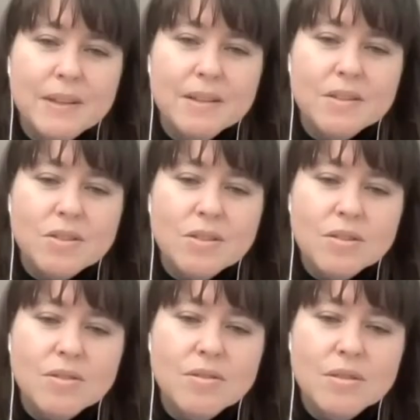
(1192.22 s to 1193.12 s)
And
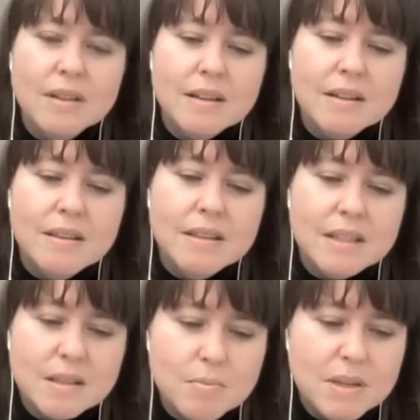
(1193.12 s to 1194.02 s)
so
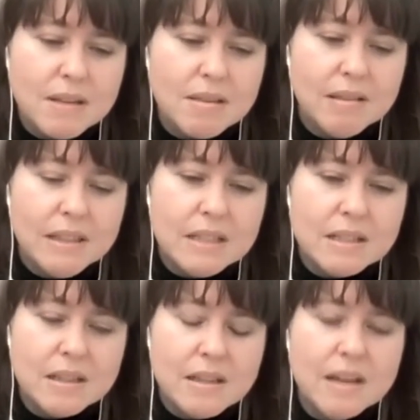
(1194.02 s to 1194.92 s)
this myth leads
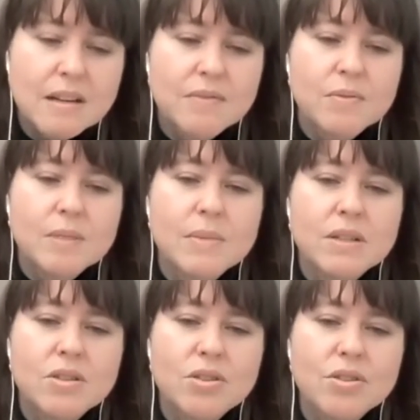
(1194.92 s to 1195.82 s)
a lot of
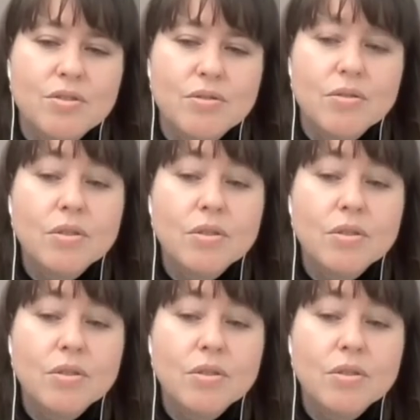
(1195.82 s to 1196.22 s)
women to